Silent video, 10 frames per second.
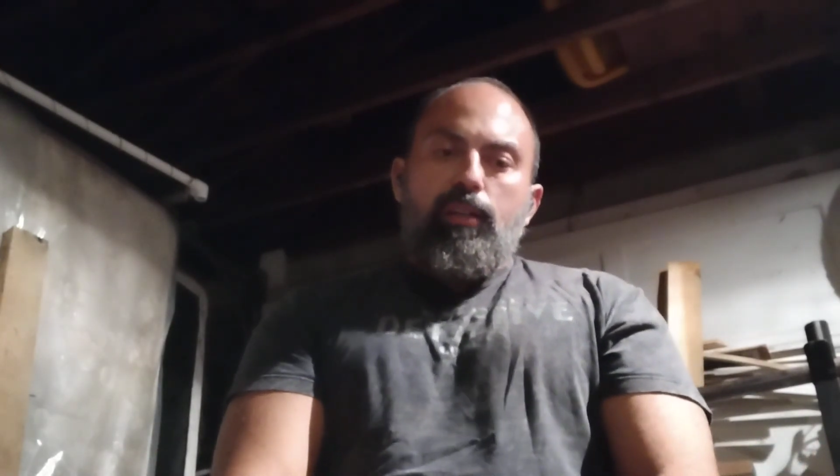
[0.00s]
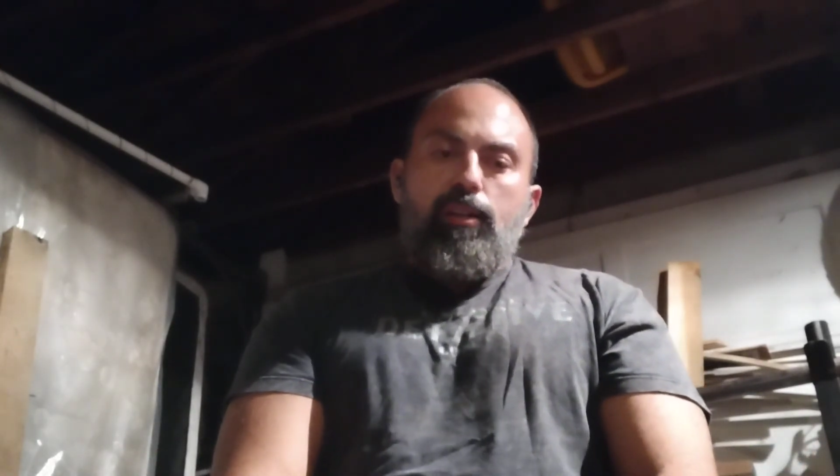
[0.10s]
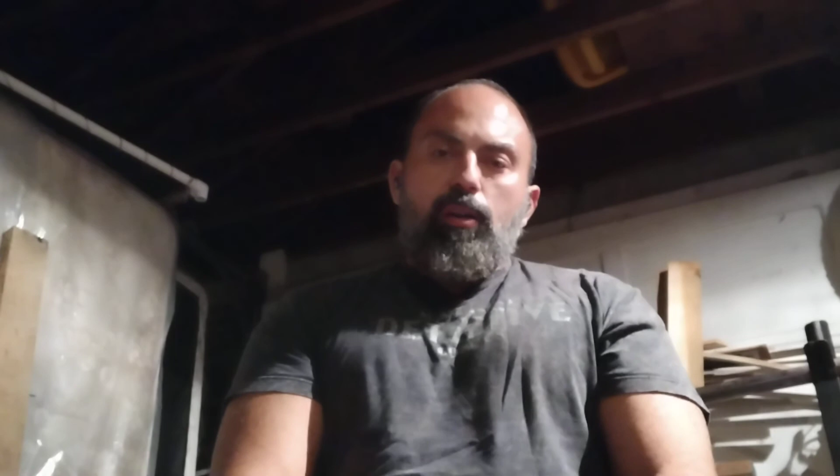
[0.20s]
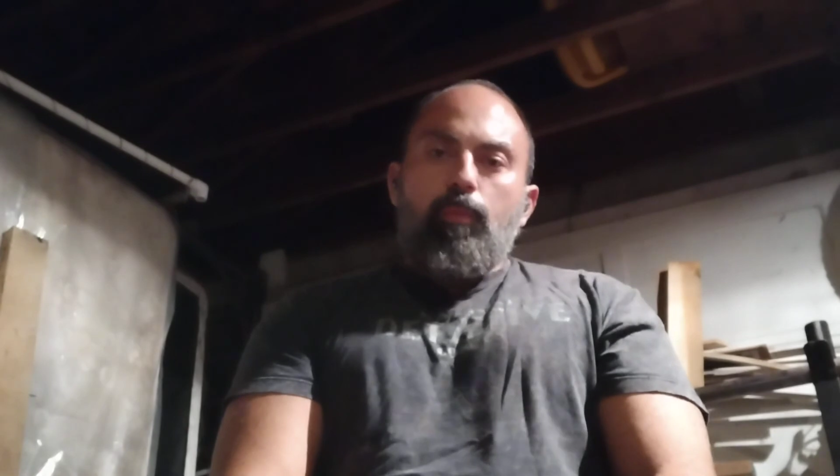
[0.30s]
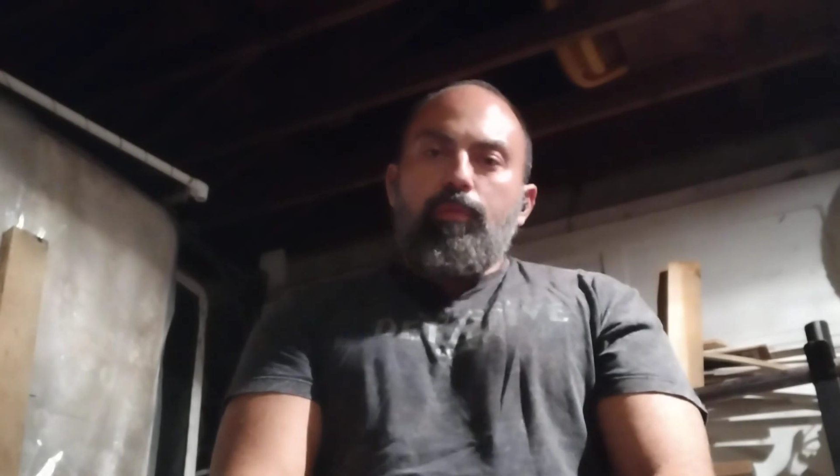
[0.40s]

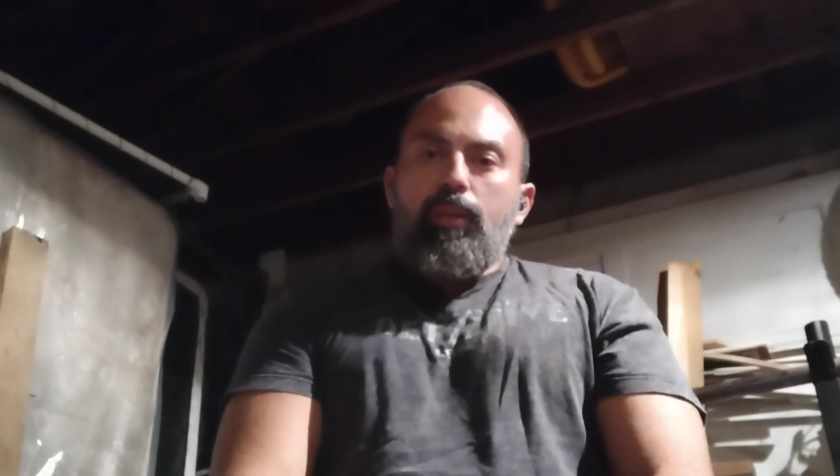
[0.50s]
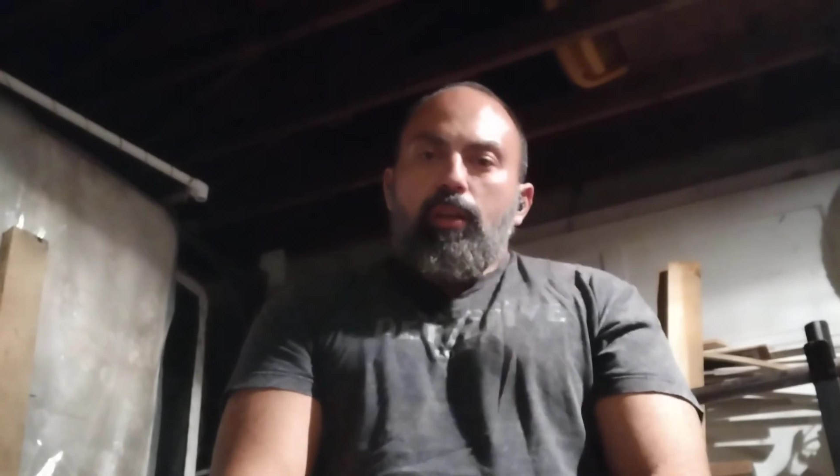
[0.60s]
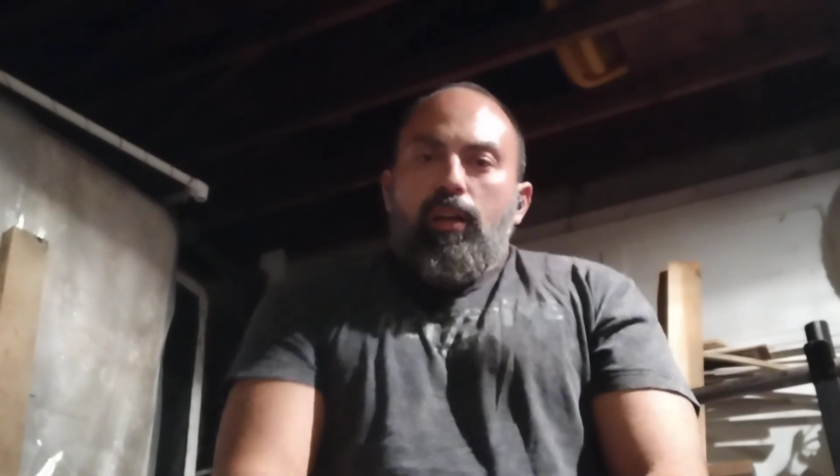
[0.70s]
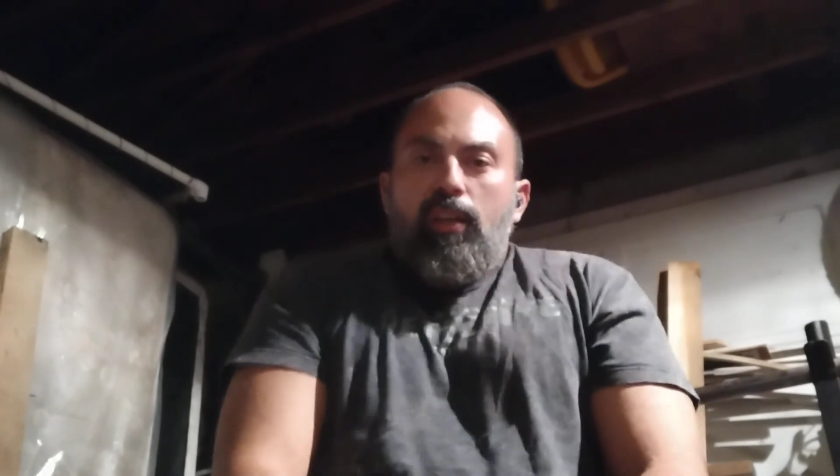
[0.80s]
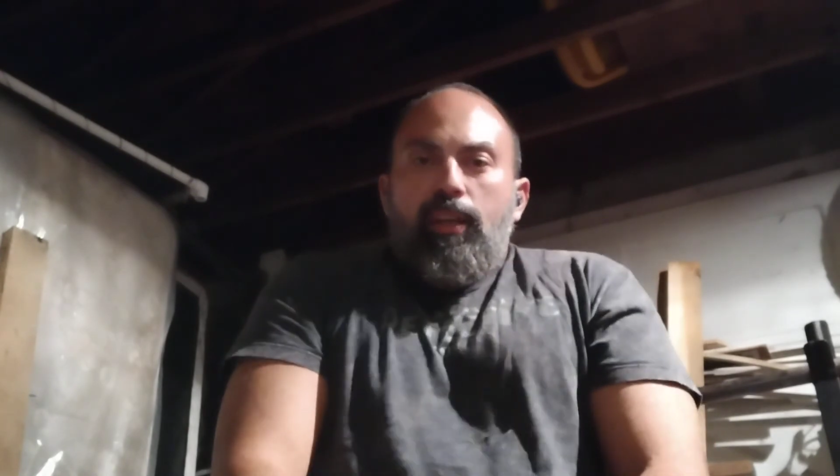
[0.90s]
uh,
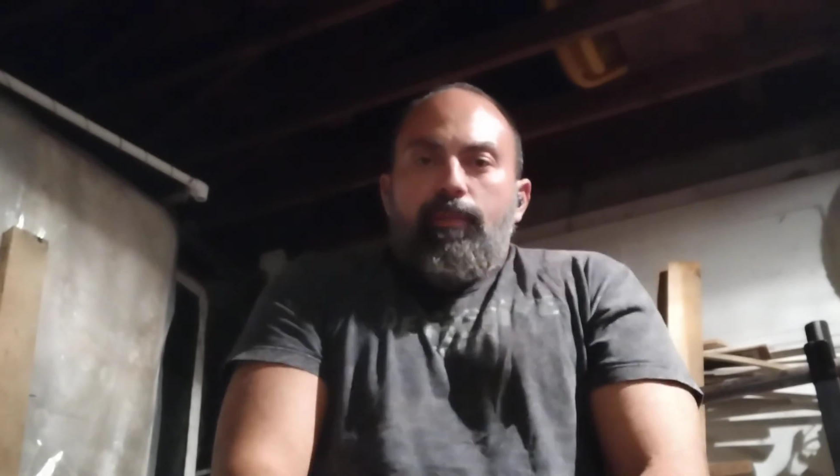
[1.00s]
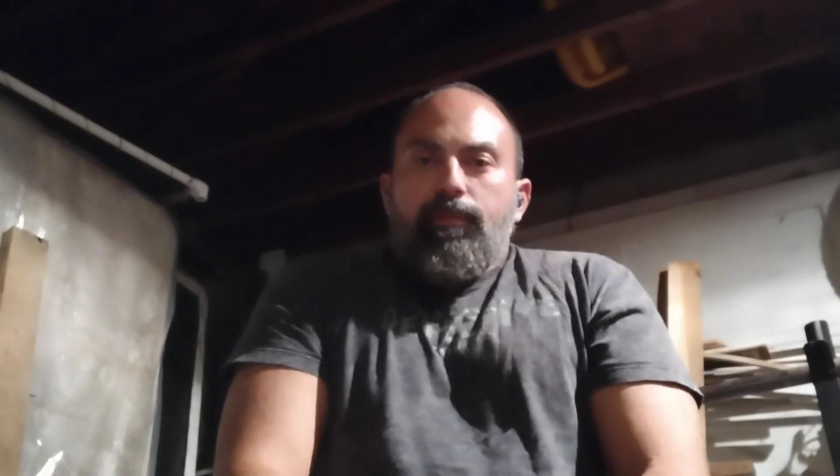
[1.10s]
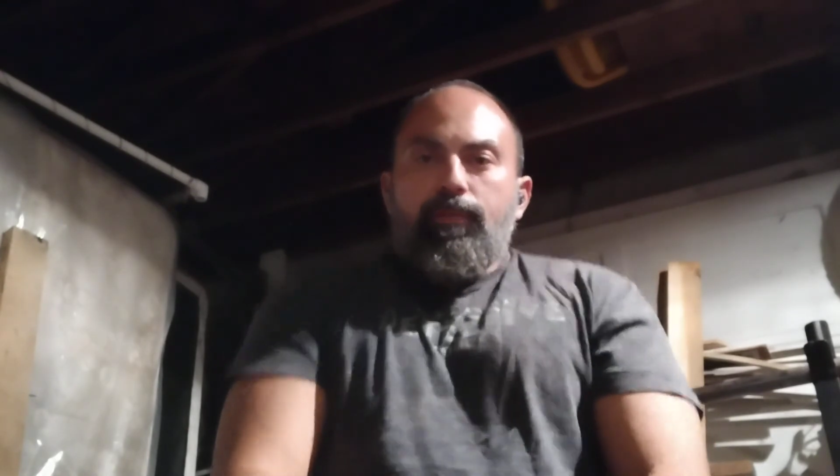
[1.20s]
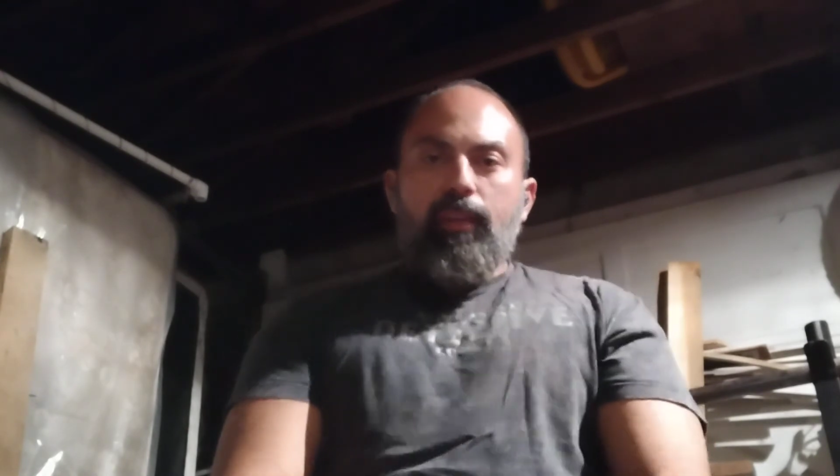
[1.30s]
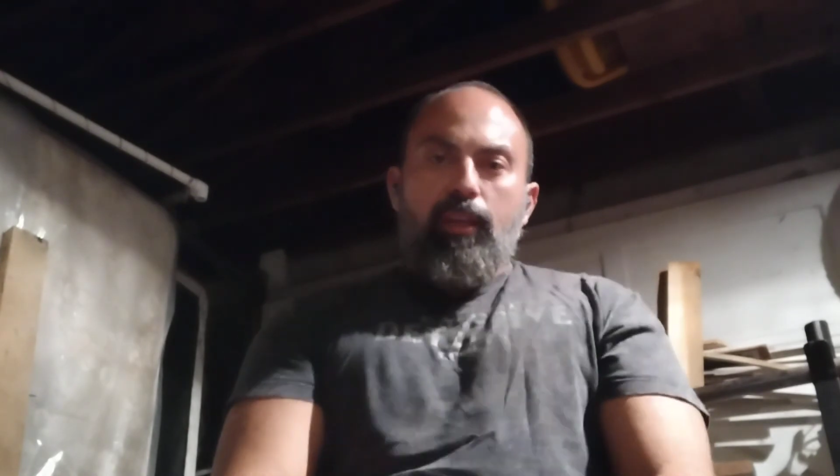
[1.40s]
hopefully, I'll
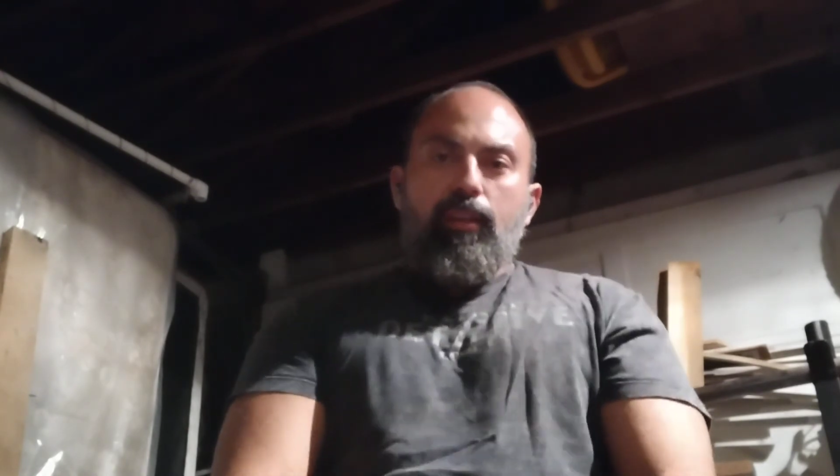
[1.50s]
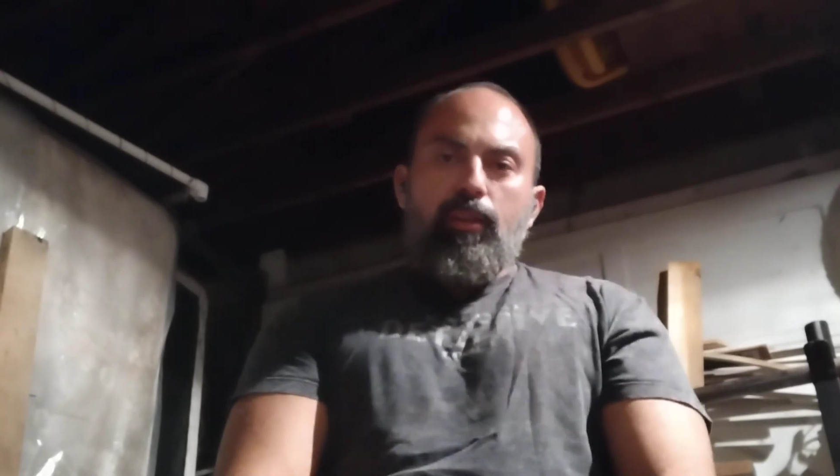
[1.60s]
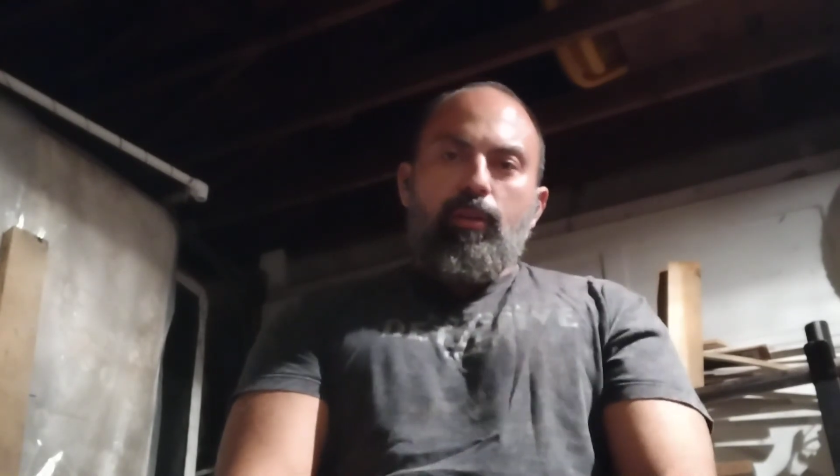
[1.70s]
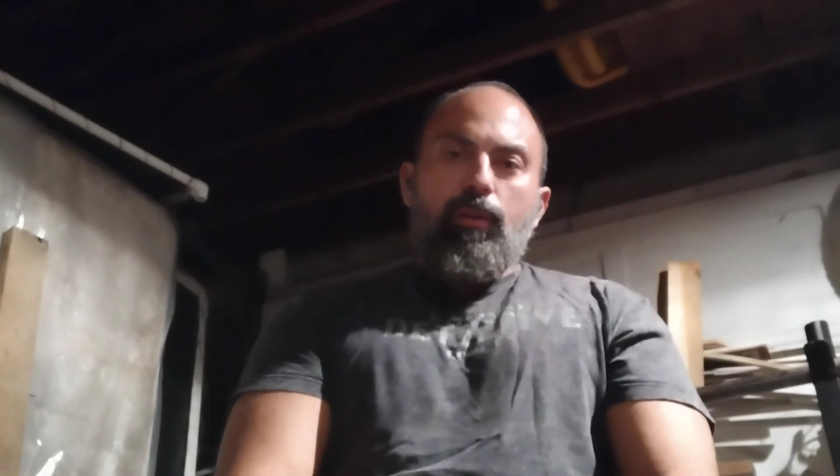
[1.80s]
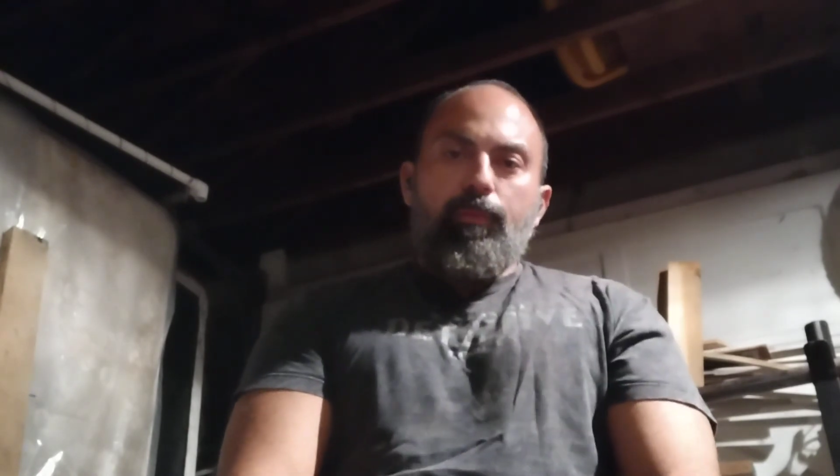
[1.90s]
have, like,
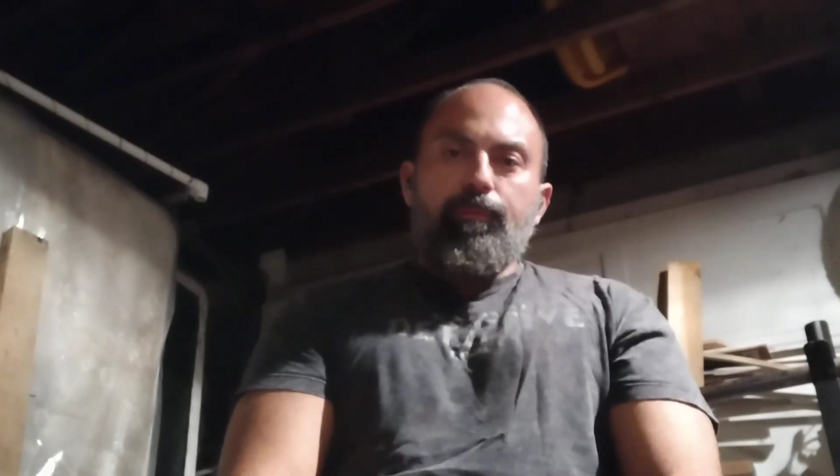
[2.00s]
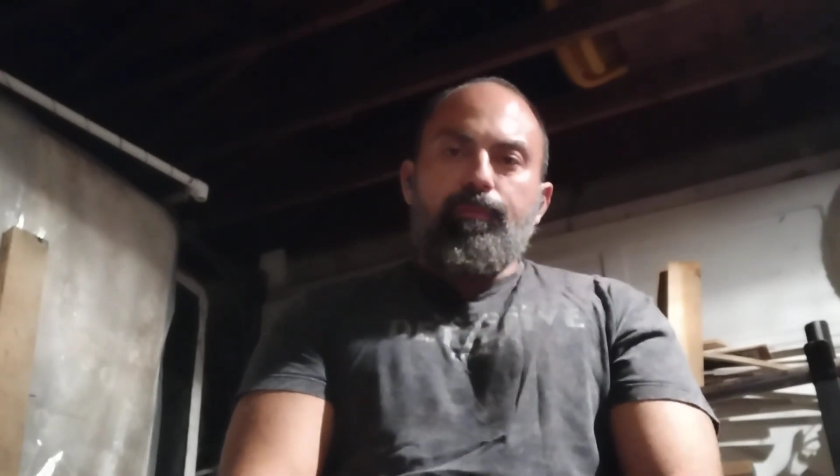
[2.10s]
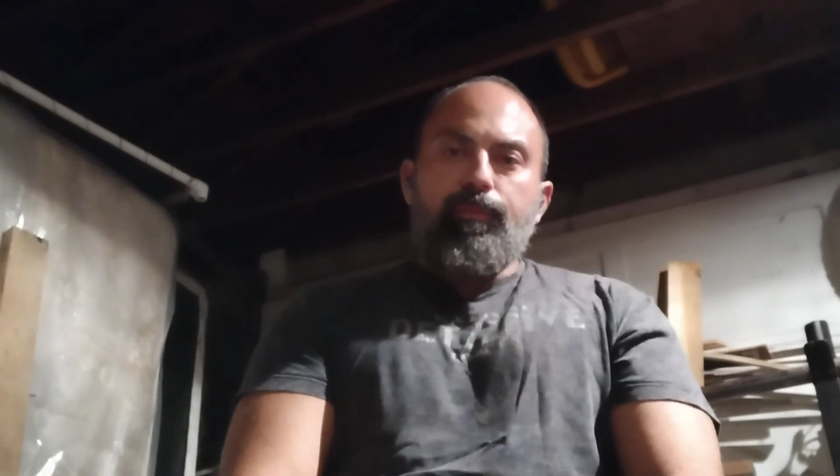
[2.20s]
you know,